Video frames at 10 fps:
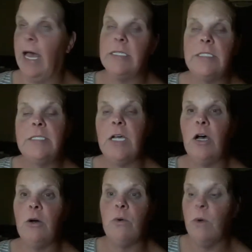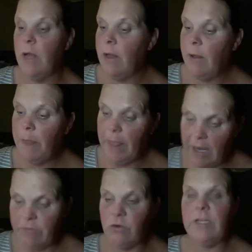yeah, so
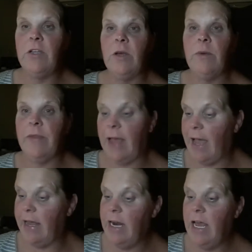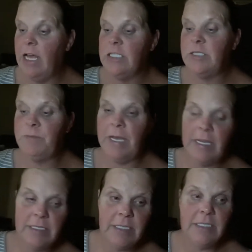after dealing with that,
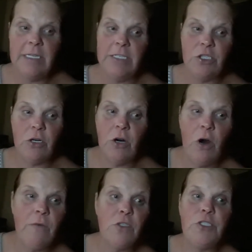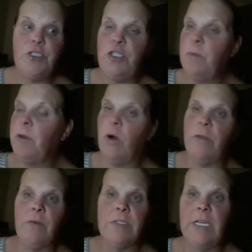speaking to the teacher over stupid
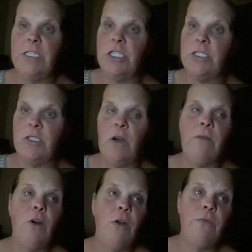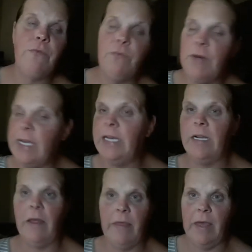authorizations, over freaking
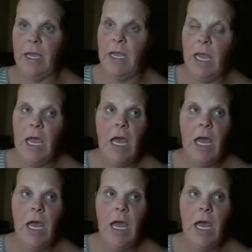nothing,